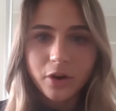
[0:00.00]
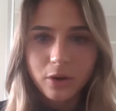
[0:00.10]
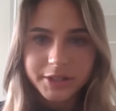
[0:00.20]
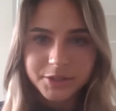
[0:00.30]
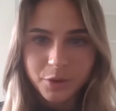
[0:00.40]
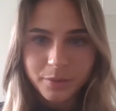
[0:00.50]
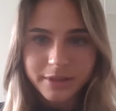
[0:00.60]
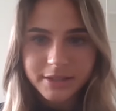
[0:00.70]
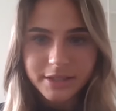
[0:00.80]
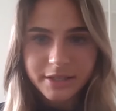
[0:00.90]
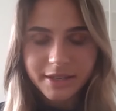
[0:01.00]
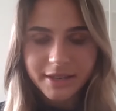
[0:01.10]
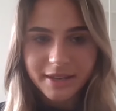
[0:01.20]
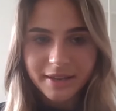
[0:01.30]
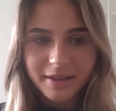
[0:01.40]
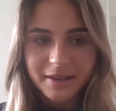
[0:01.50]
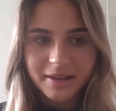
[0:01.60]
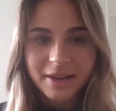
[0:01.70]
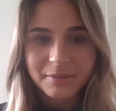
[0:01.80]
on hold at the moment uh,